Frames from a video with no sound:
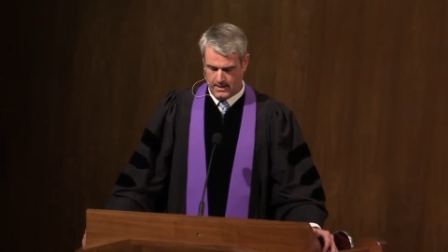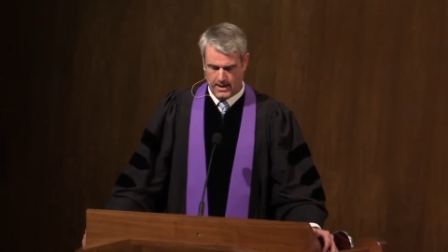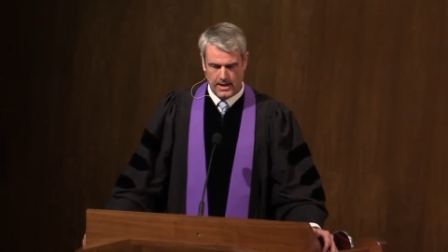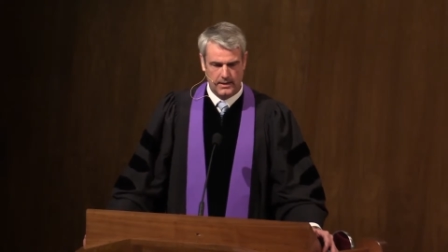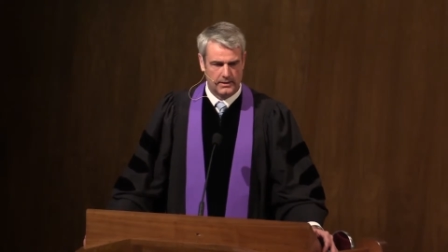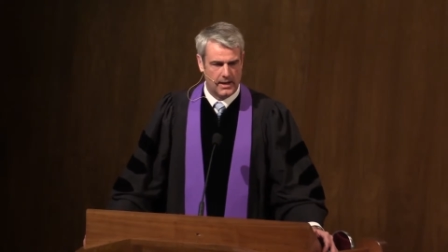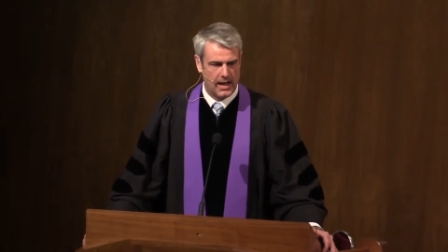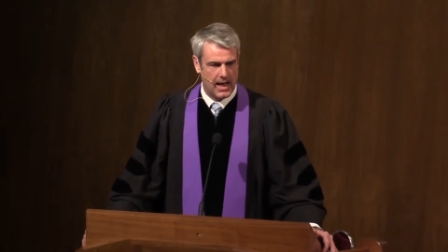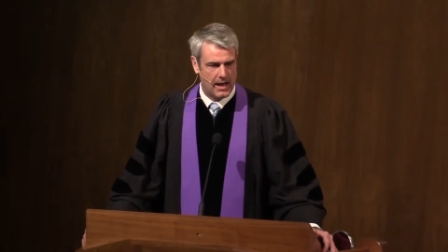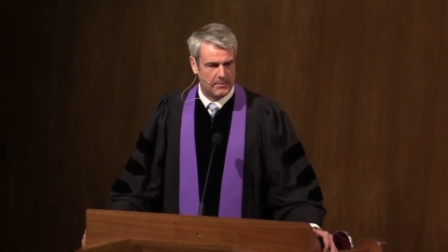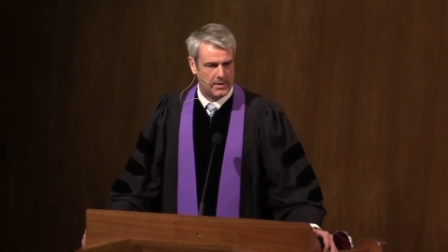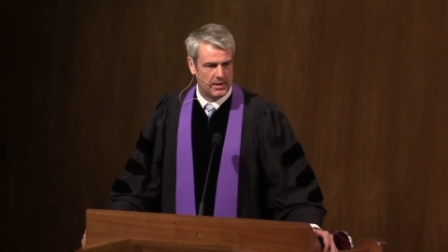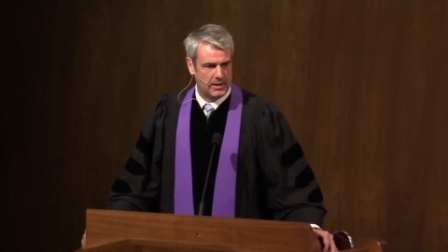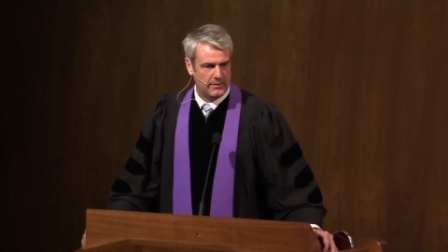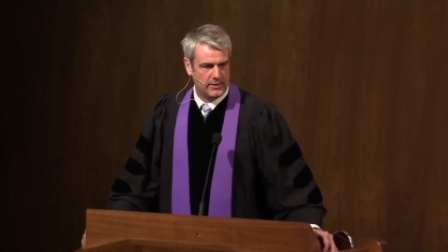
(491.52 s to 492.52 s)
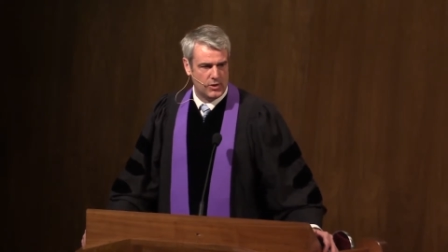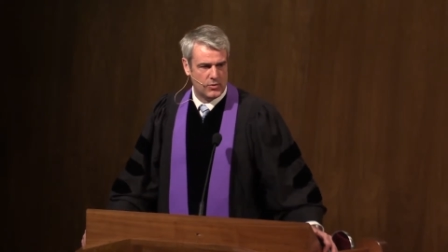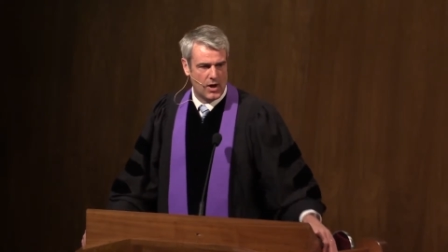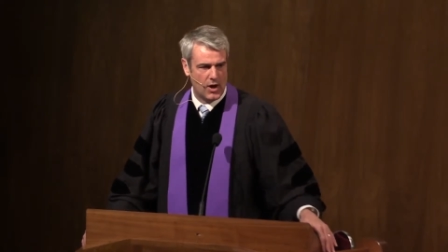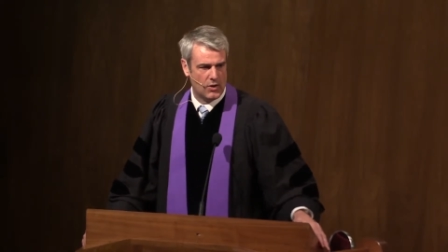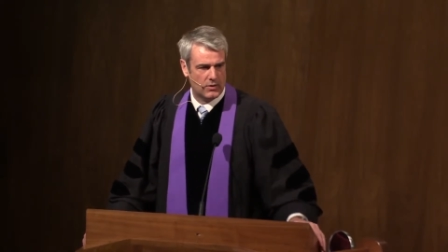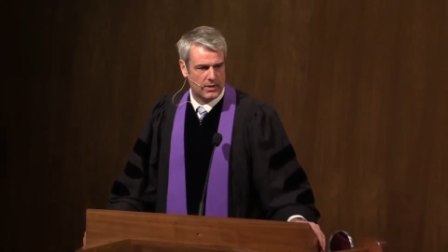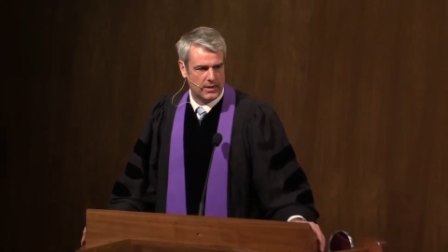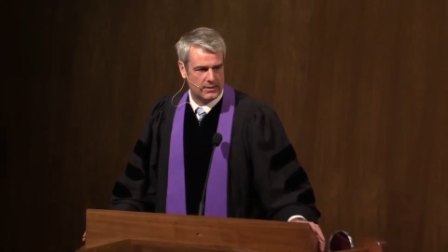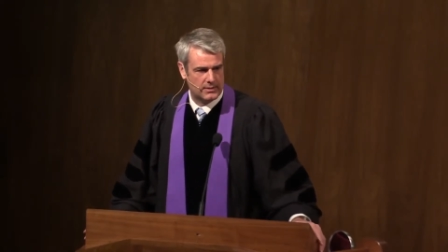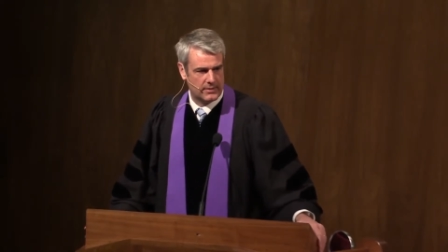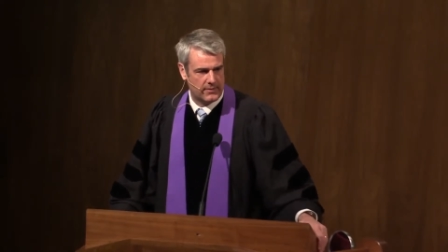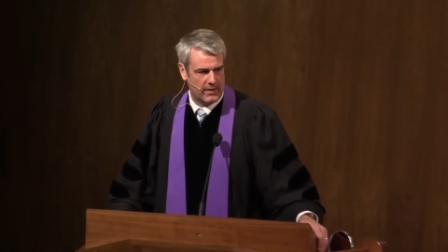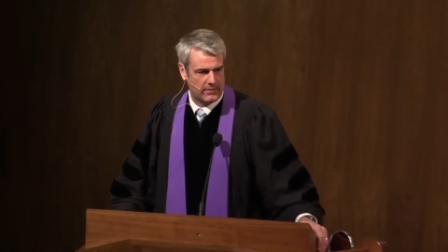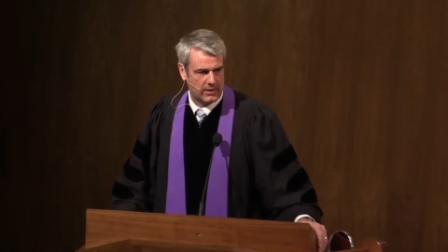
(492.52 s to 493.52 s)
I don't know how many of you Okies
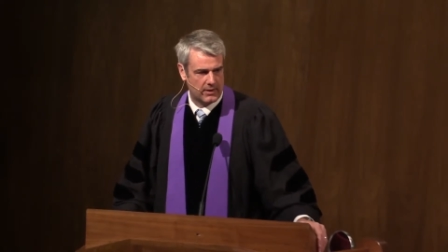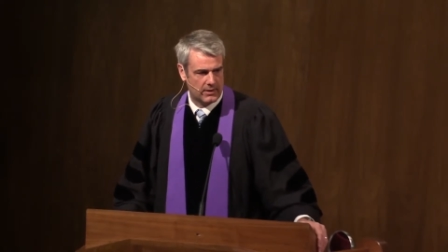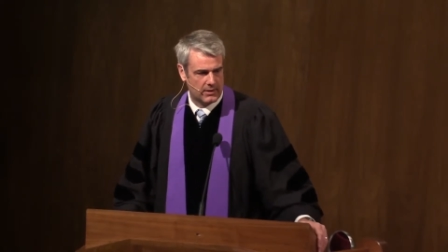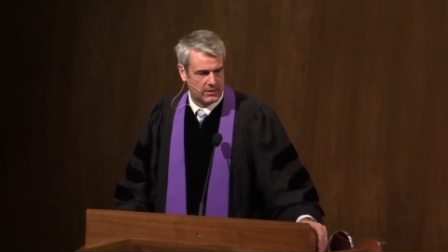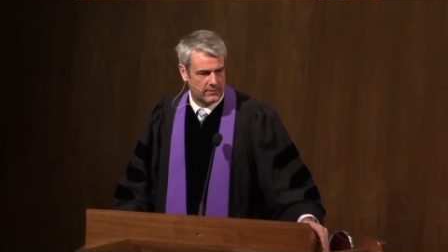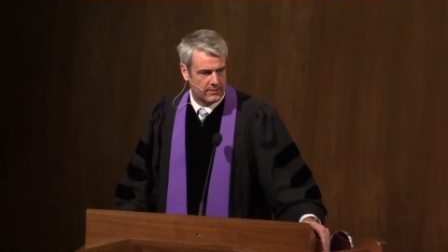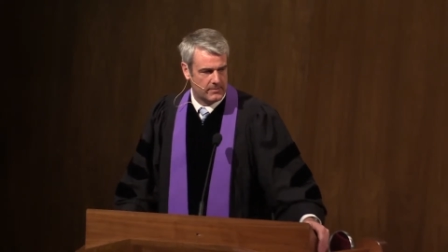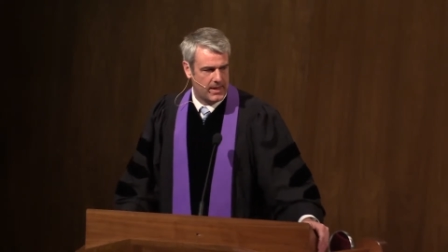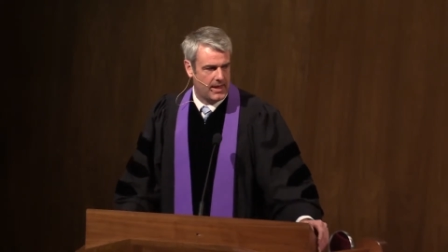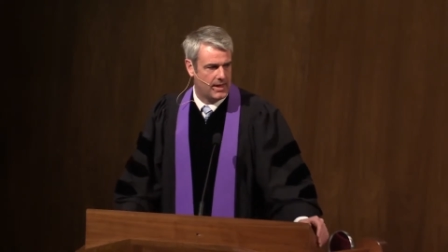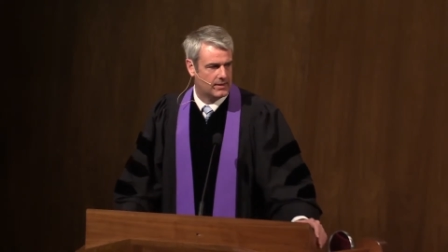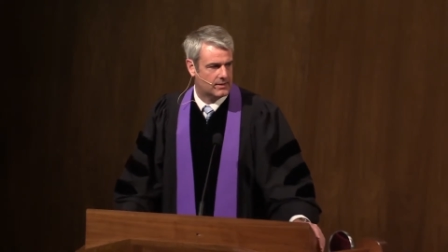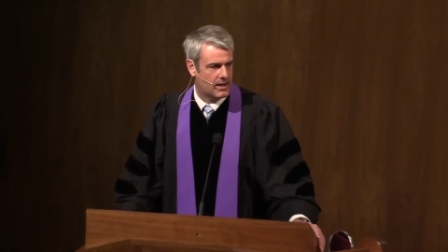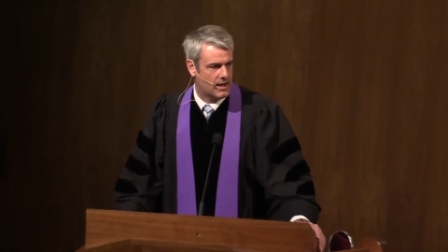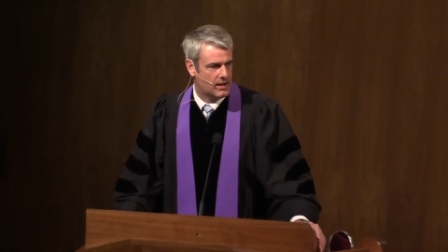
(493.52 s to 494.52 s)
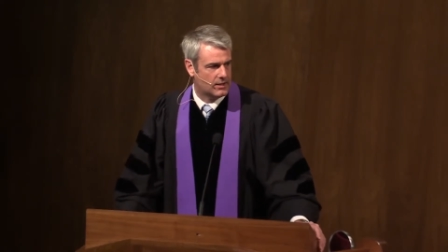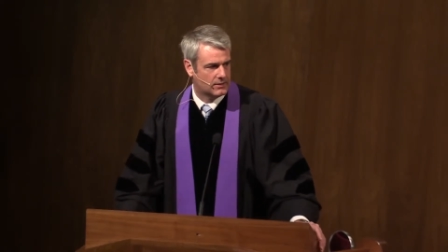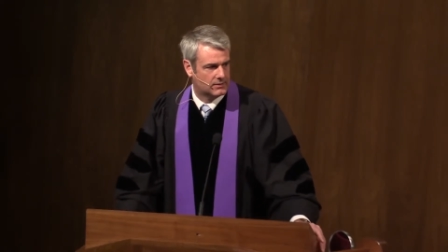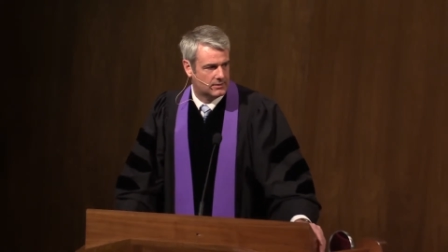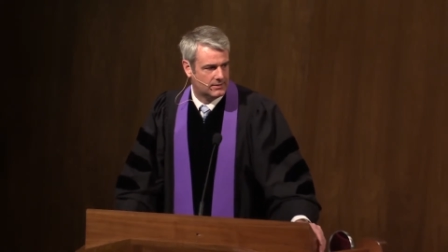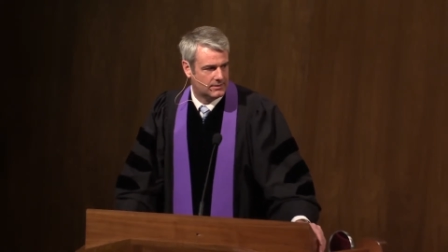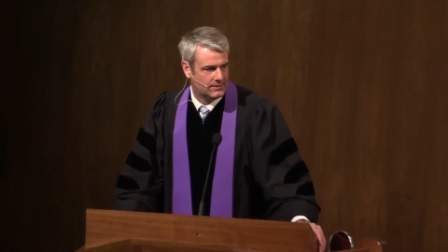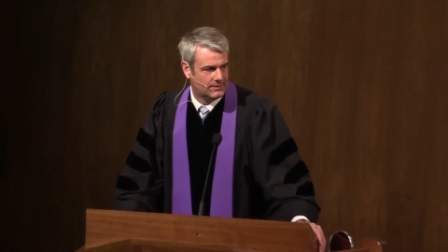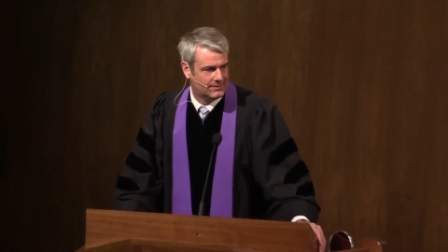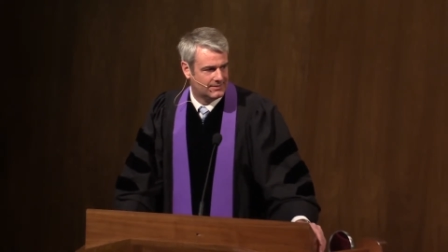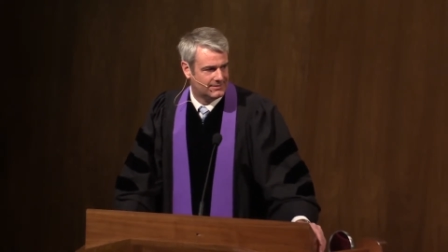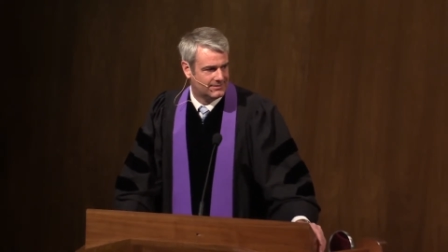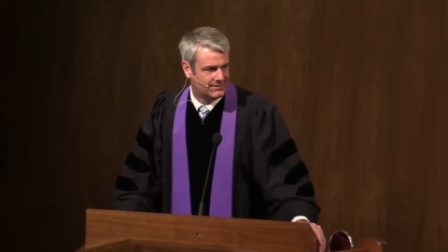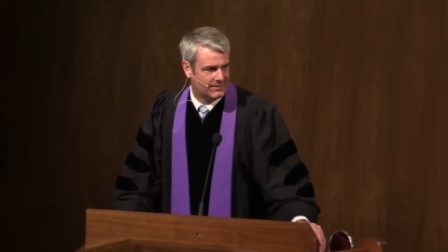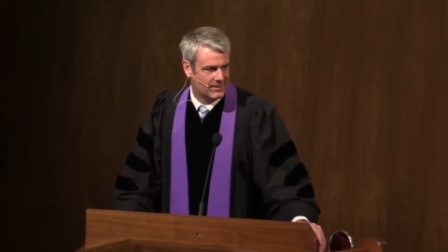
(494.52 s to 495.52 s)
have ever heard of a man called
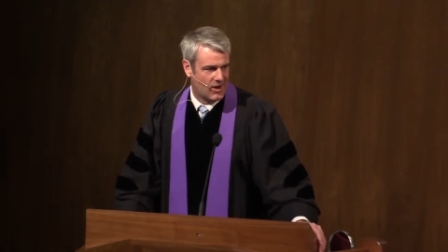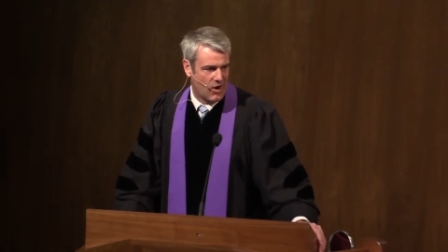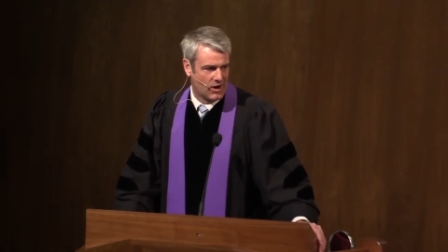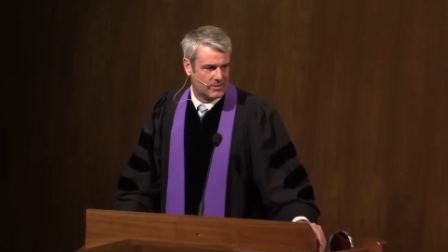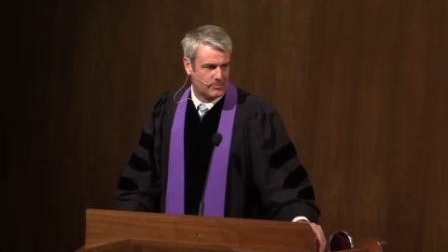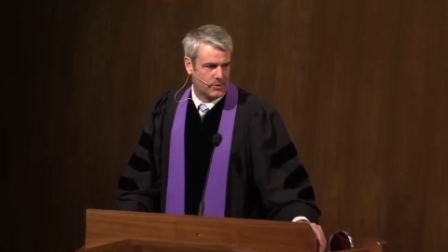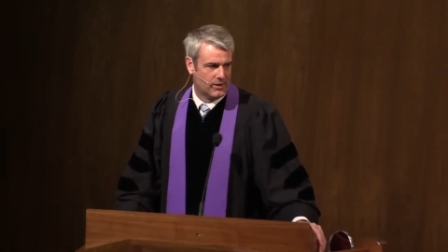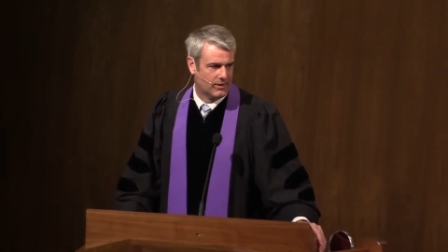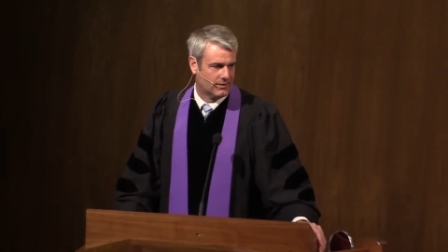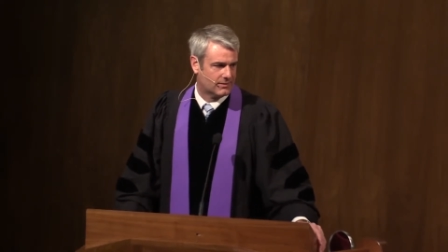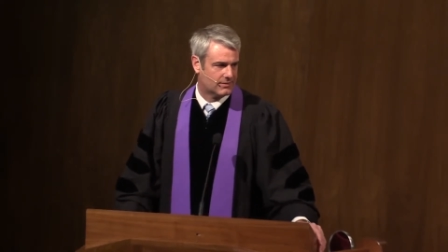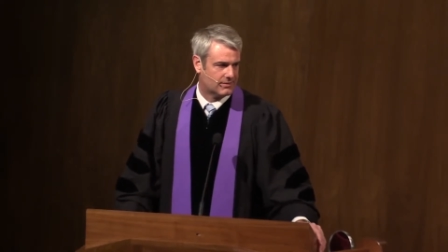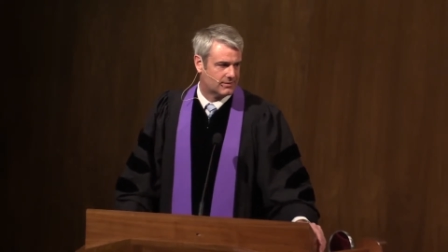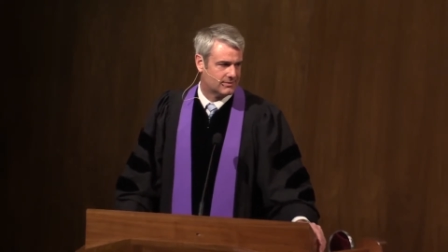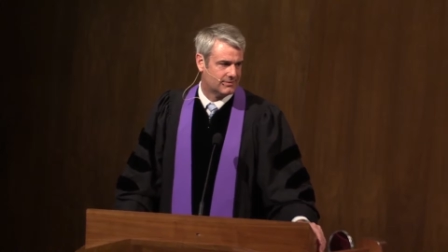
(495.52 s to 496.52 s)
Garth Brooks.